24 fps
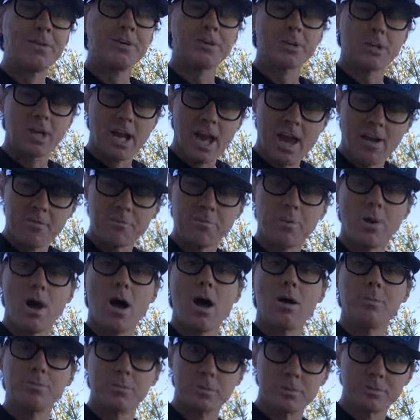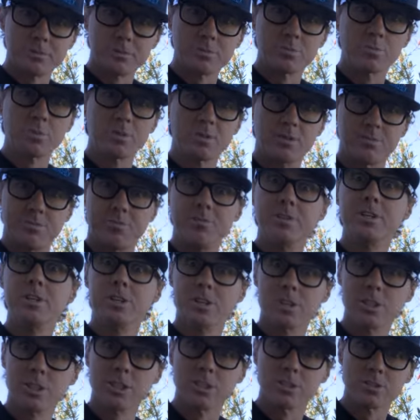you're gonna have problems with the finishing.